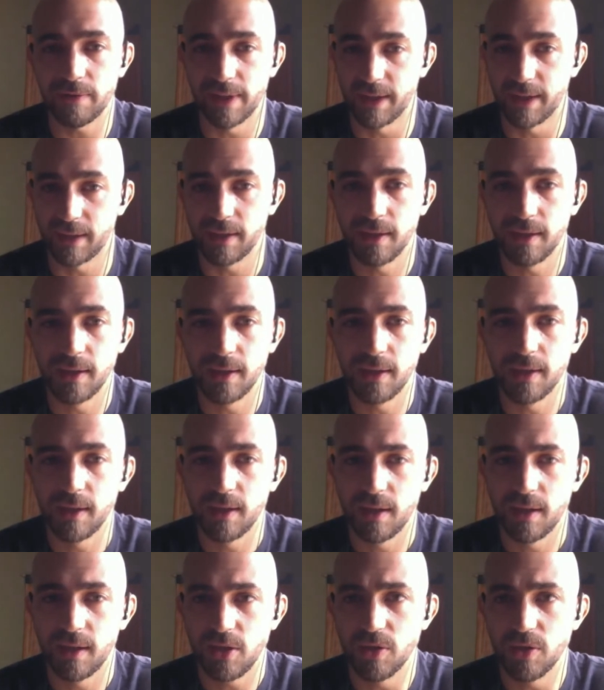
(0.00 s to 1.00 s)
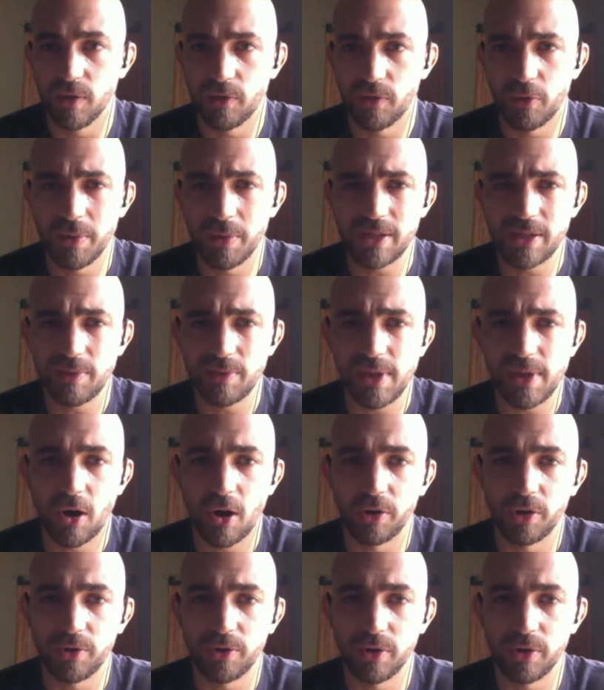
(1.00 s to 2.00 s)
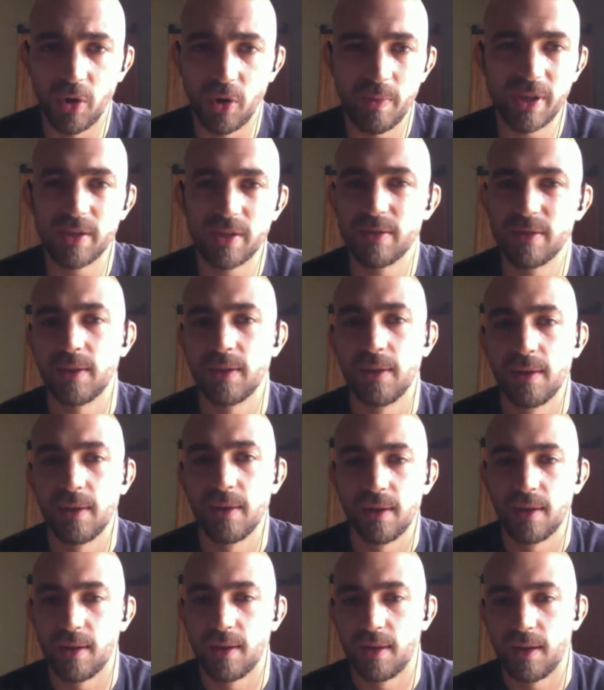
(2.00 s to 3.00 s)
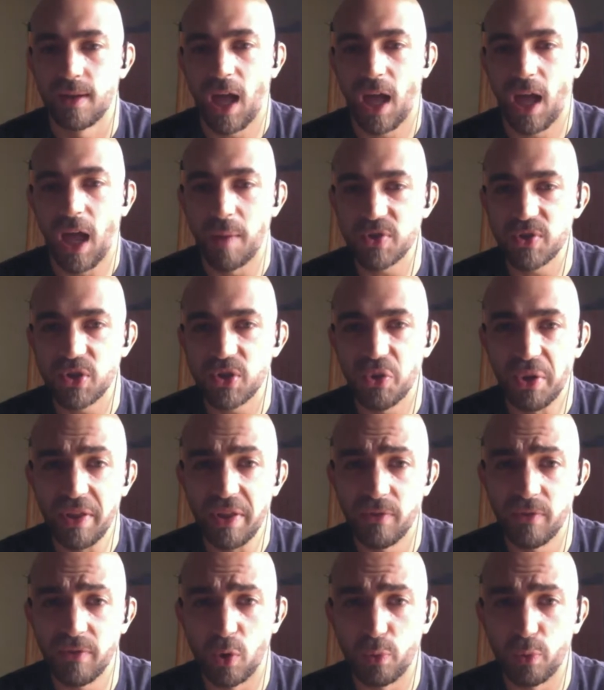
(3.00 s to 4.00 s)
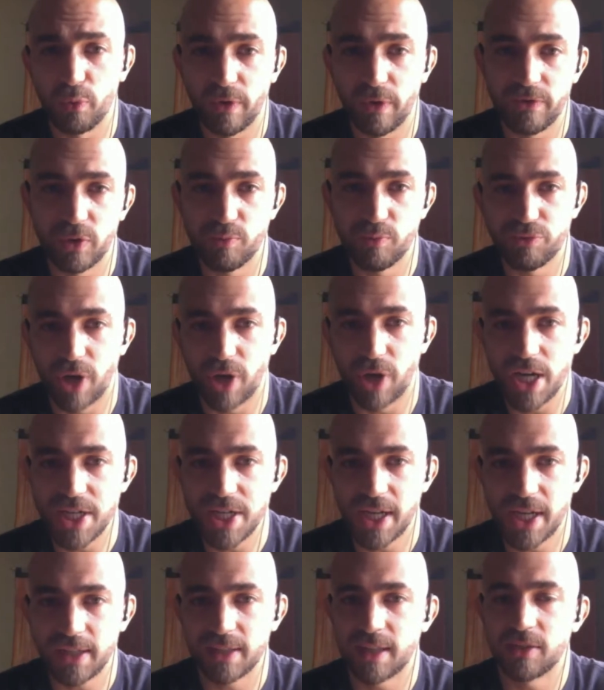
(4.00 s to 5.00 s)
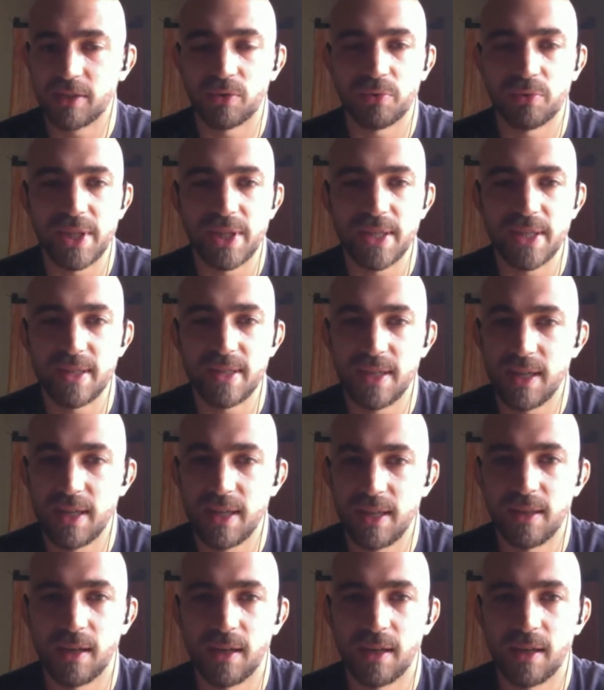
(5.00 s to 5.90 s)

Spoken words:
Like, for me, it's really hard to know because I'm so involved with the project that I don't really see